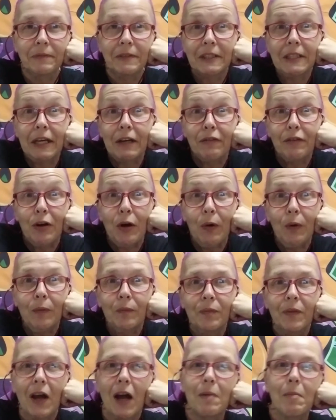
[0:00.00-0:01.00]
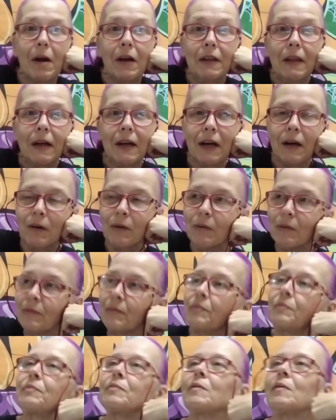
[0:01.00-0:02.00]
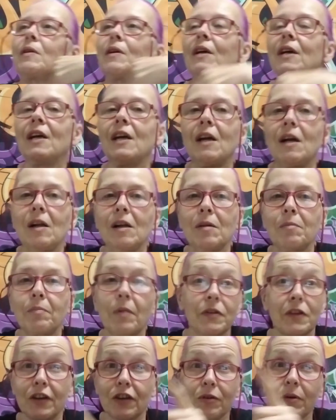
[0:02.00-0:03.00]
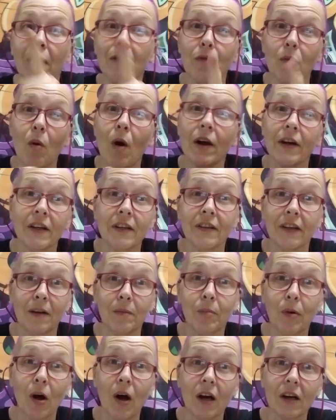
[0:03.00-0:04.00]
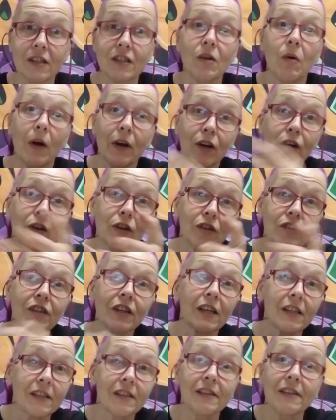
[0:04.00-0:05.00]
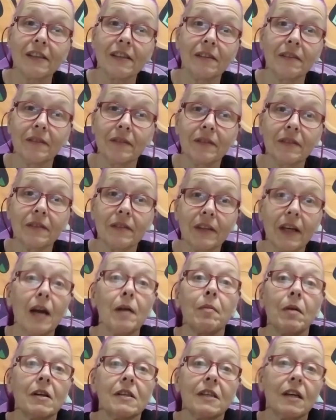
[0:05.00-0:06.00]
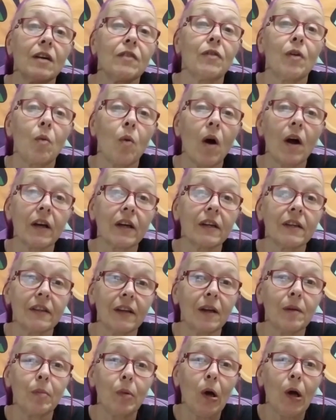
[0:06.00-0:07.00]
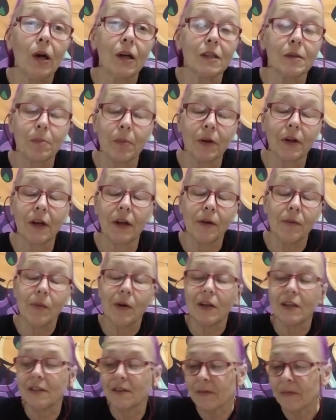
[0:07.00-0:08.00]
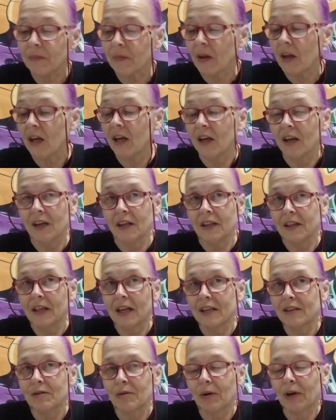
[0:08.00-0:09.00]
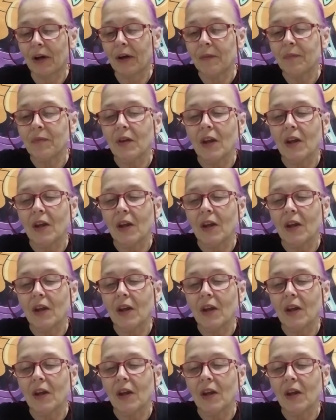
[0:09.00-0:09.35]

You never know. I might look out. But they do have a Walking Dead box, so I could just get myself a Walking Dead box. But anyways, that's okay.